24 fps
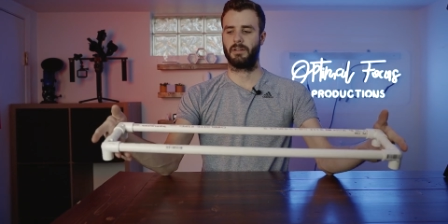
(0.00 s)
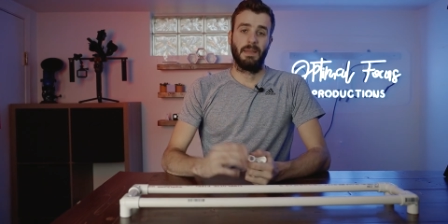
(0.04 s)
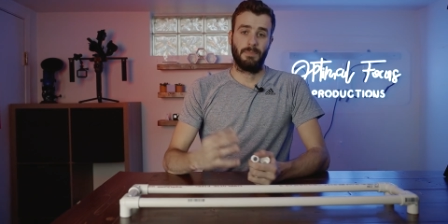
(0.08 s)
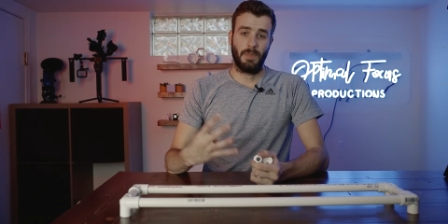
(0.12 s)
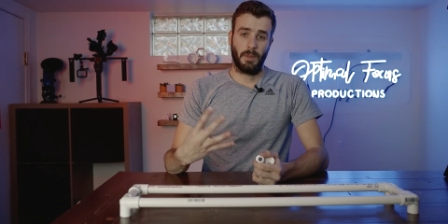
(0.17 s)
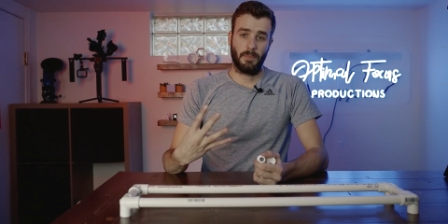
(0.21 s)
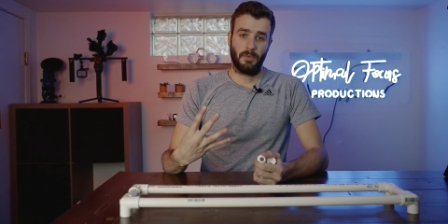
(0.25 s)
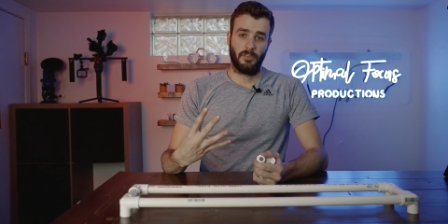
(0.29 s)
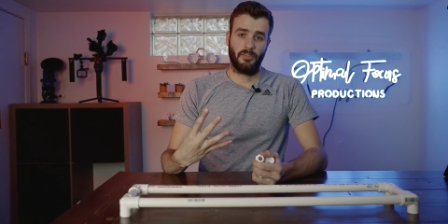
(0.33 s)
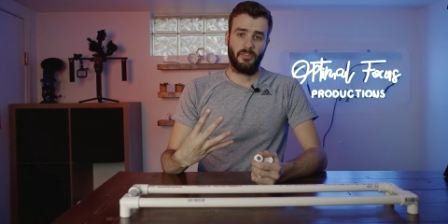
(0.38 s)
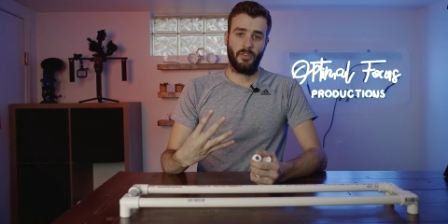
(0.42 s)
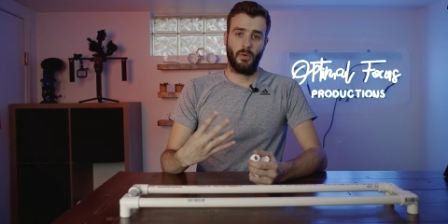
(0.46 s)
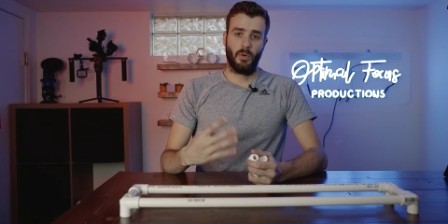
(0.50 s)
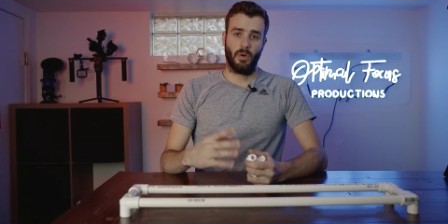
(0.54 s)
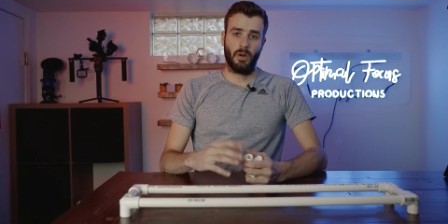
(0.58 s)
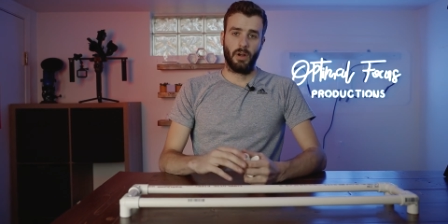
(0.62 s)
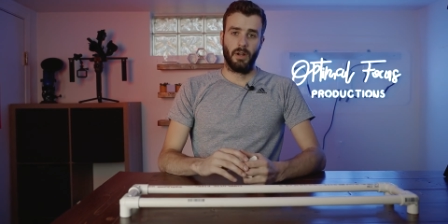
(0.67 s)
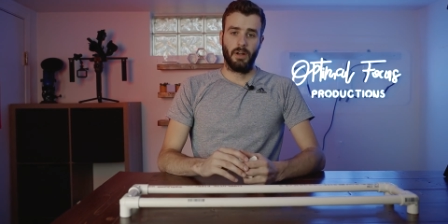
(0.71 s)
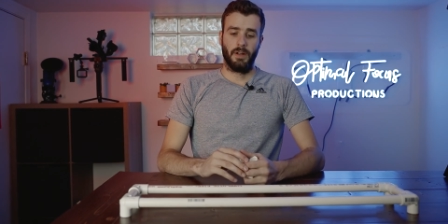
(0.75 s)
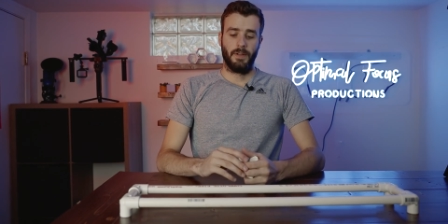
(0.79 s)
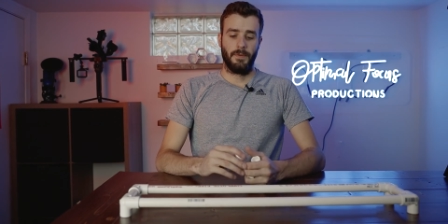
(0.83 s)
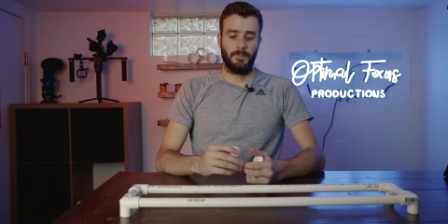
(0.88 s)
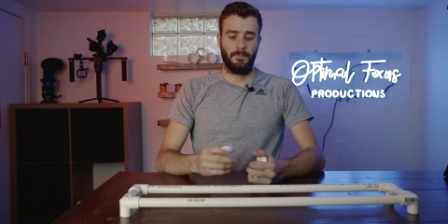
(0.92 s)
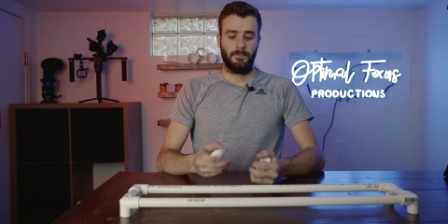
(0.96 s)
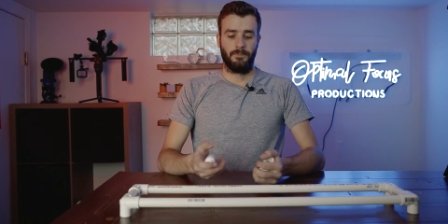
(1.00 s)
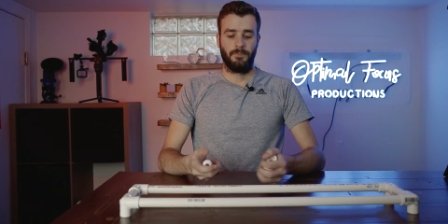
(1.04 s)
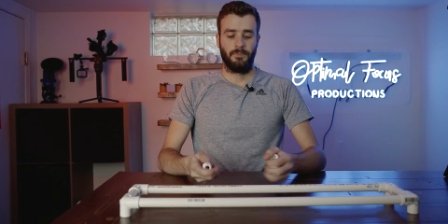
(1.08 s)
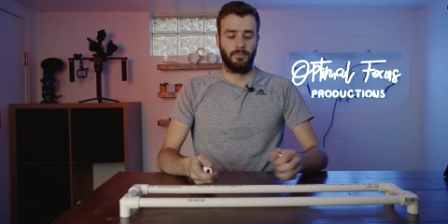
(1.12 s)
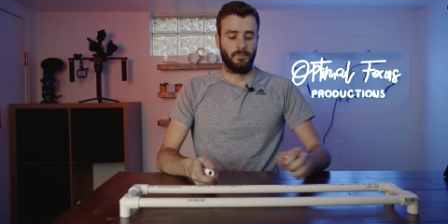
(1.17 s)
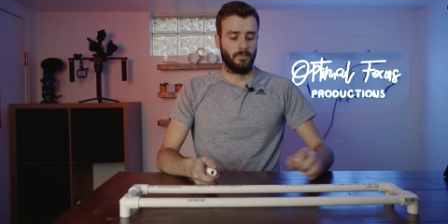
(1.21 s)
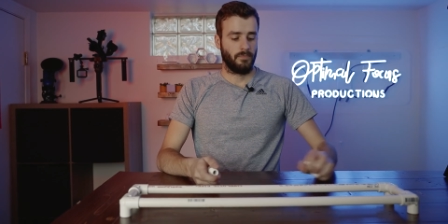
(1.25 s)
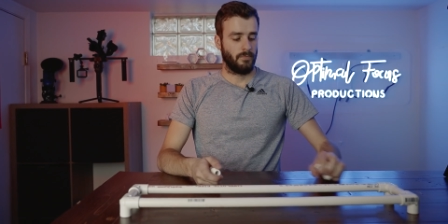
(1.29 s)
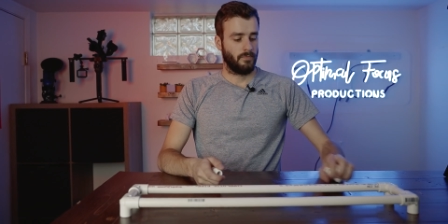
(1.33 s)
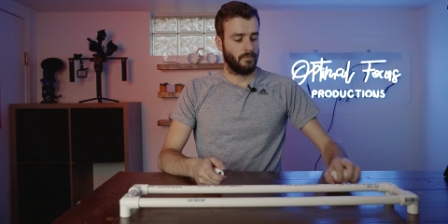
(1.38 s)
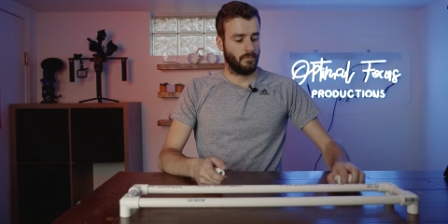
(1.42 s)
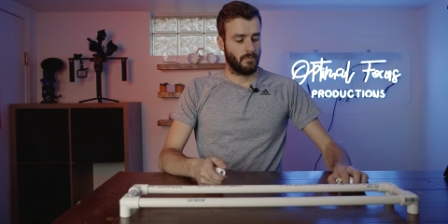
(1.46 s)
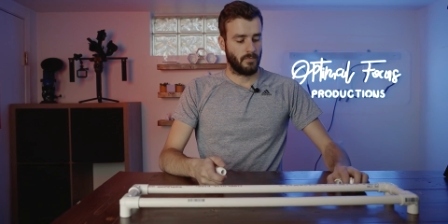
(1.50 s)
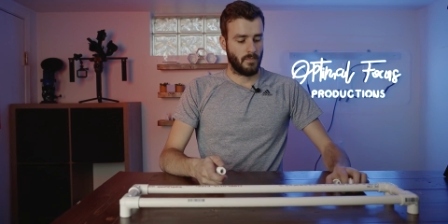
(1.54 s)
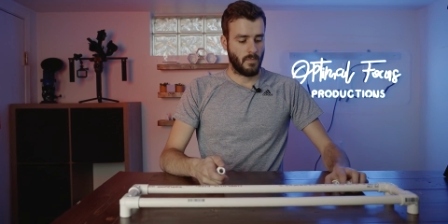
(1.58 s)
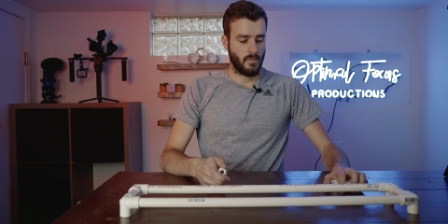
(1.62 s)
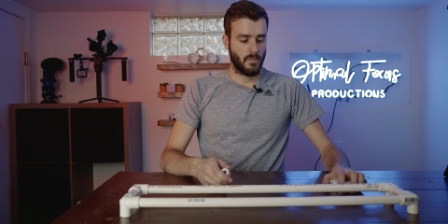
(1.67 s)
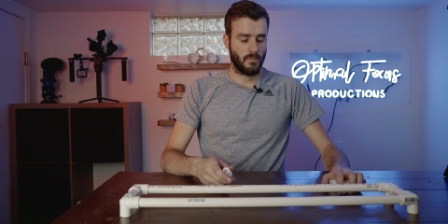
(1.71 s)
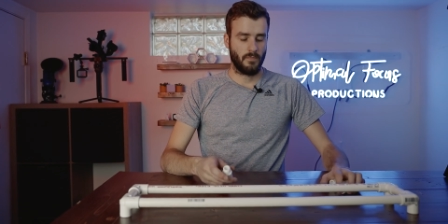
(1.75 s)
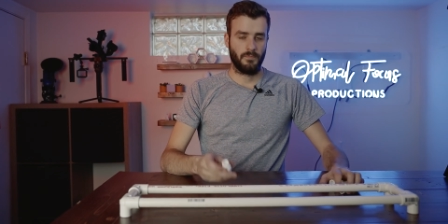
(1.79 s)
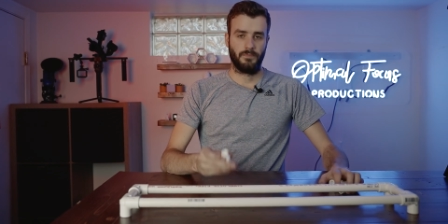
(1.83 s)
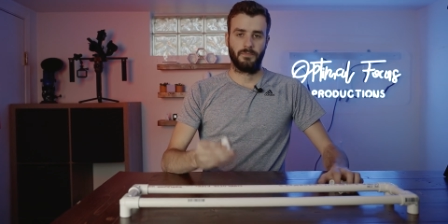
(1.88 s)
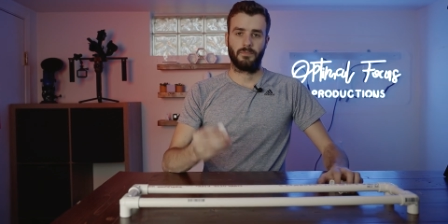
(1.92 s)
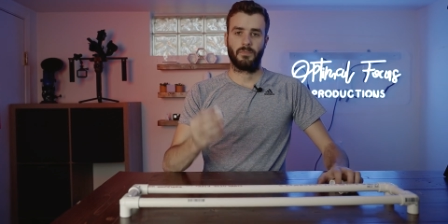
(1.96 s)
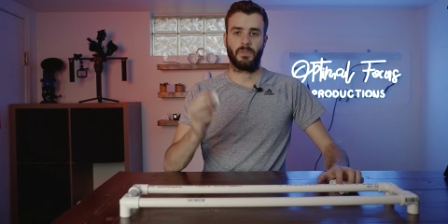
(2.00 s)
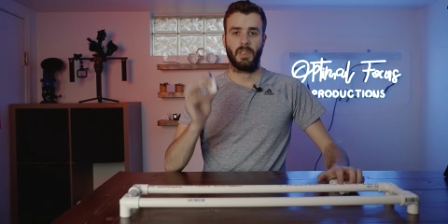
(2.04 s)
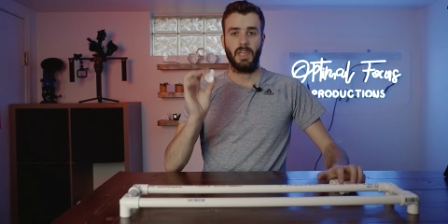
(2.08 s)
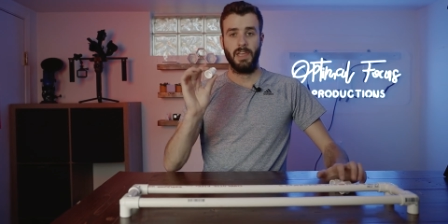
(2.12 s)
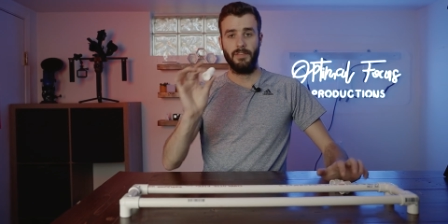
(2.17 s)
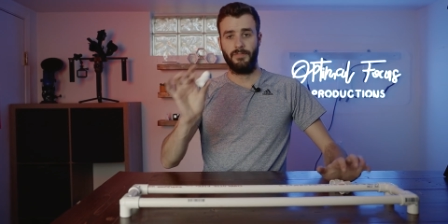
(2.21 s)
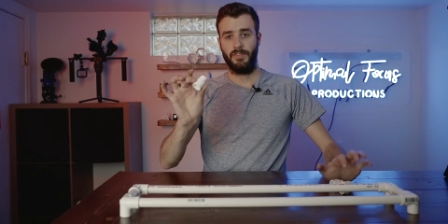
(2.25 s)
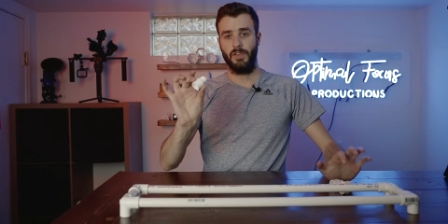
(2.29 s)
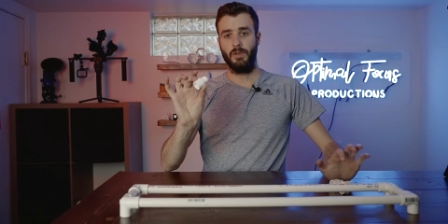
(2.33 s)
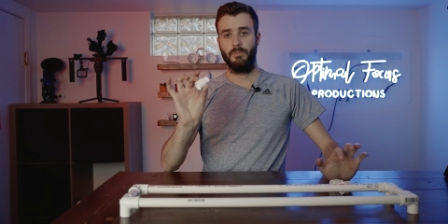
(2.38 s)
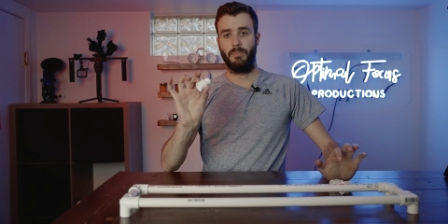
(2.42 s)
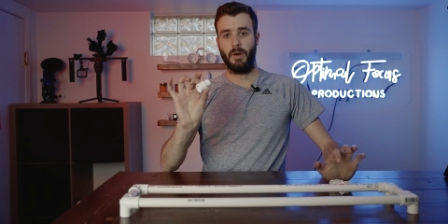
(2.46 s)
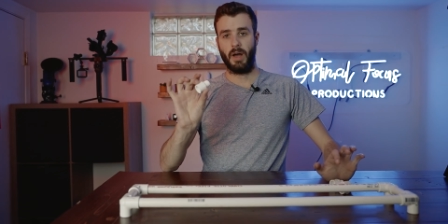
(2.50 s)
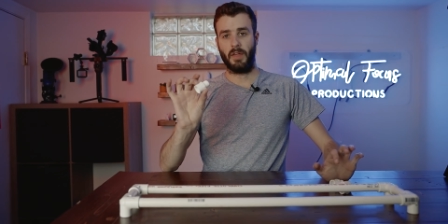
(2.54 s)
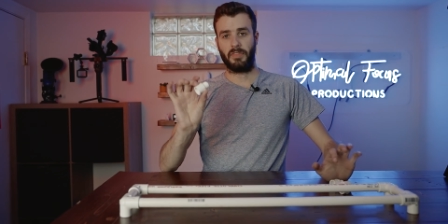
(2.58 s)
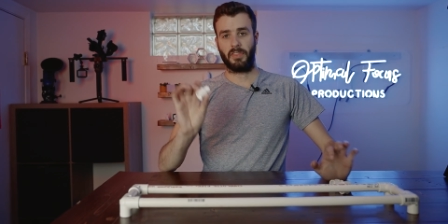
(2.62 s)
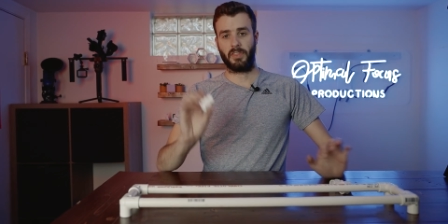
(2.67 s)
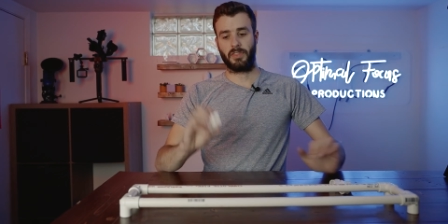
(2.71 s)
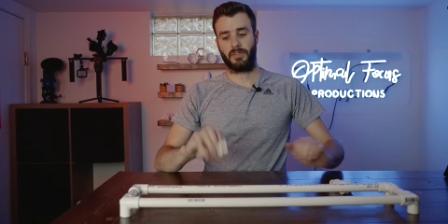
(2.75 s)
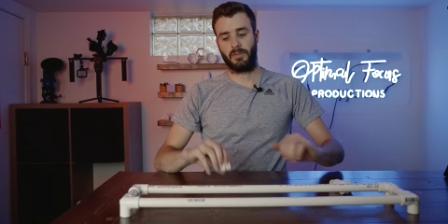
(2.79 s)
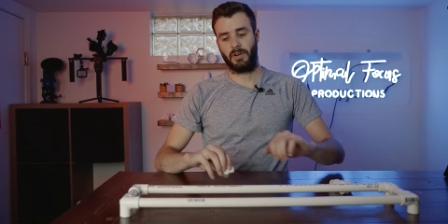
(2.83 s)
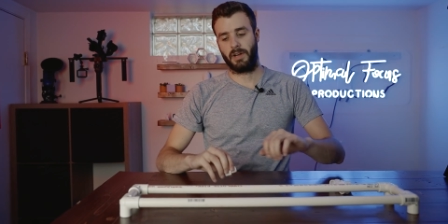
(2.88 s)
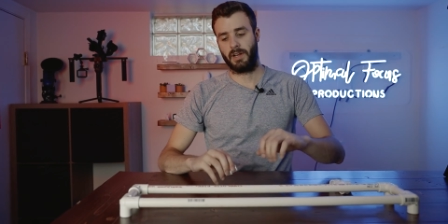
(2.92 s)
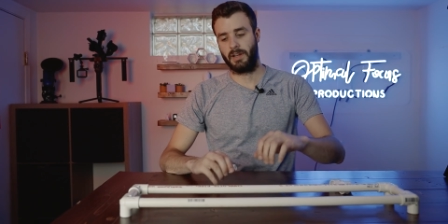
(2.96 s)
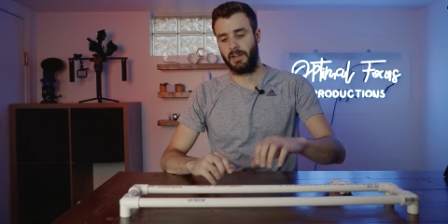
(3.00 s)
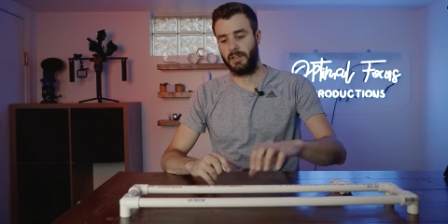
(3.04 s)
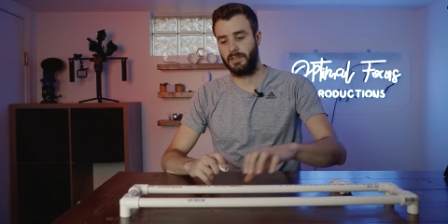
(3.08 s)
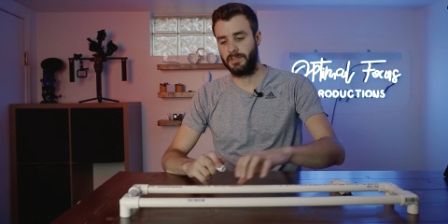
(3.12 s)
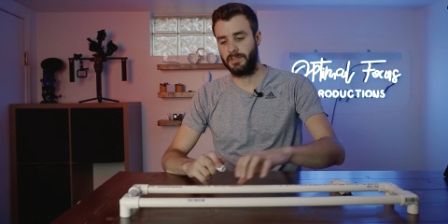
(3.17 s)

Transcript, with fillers: Step number four, if you bought the threaded